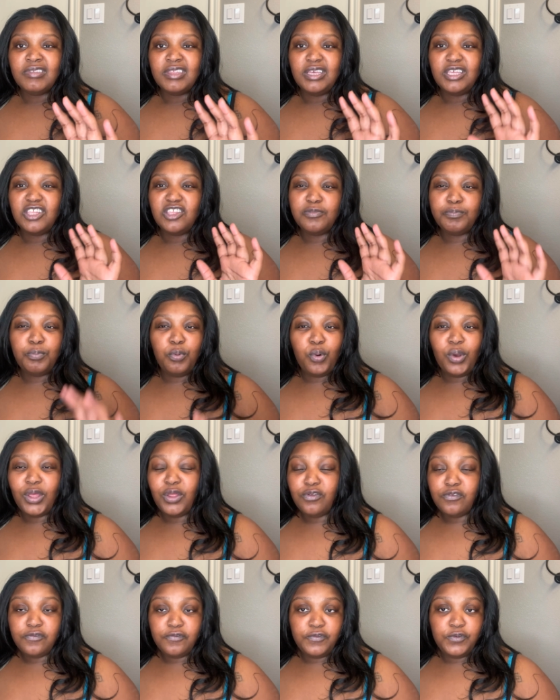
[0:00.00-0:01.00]

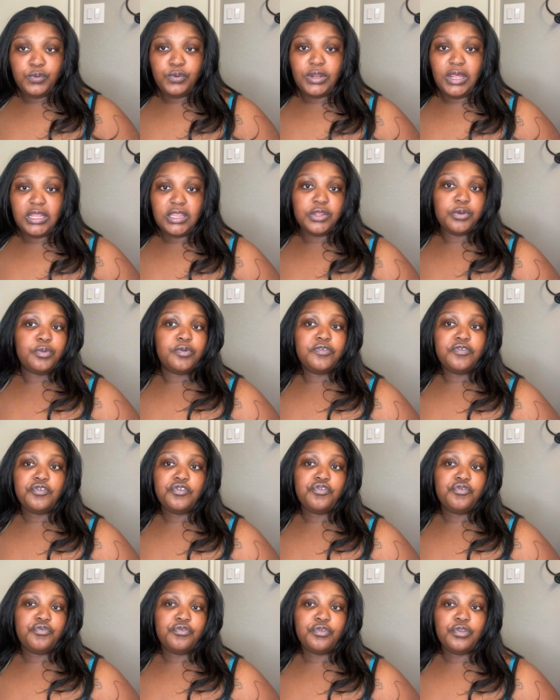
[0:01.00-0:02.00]
spoiled food out
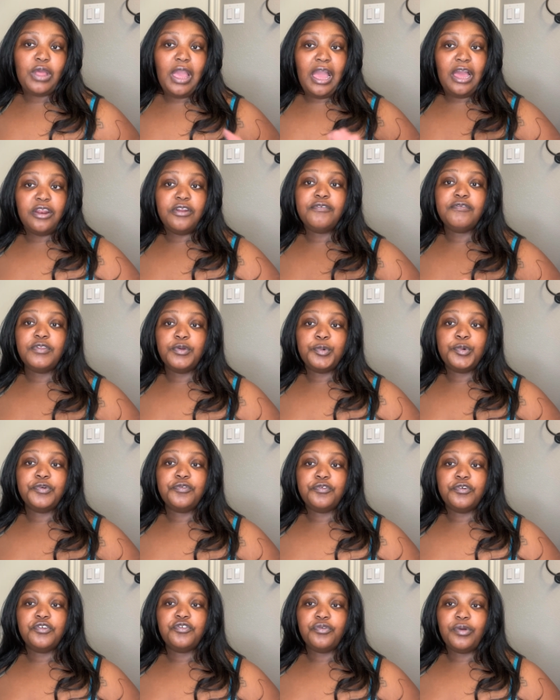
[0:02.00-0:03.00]
of the
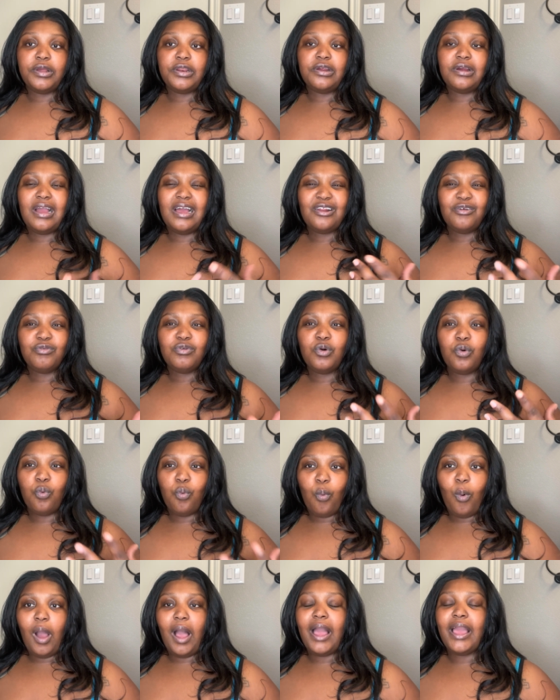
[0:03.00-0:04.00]
refrigerator. I don't know
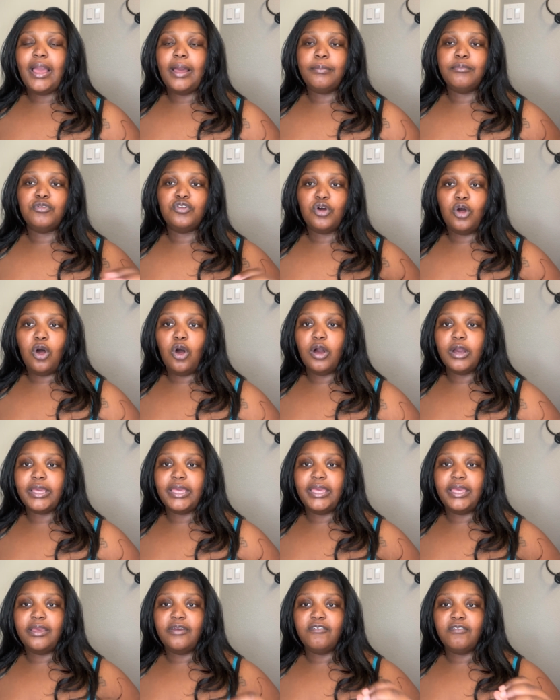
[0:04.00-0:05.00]
why I'm
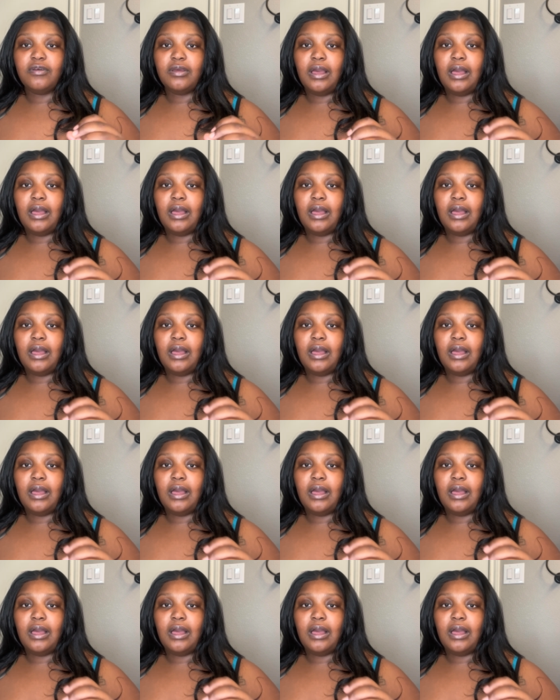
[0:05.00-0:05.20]
talking.